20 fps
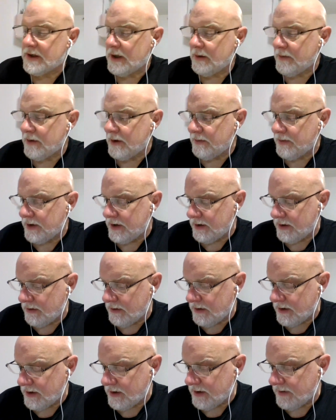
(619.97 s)
That might be a,
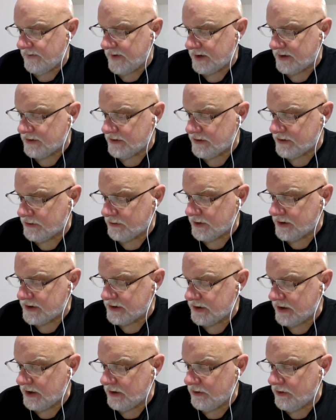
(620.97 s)
a, adventure story.
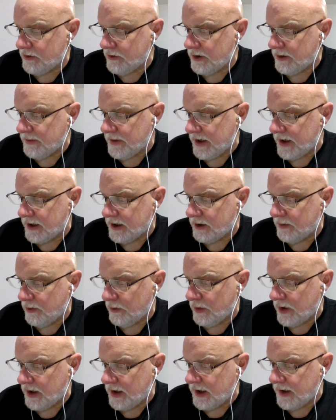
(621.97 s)
So I don't know what I'm going to end up
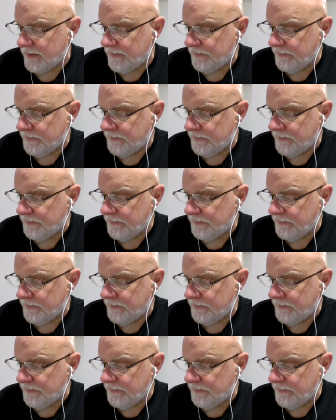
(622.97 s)
reading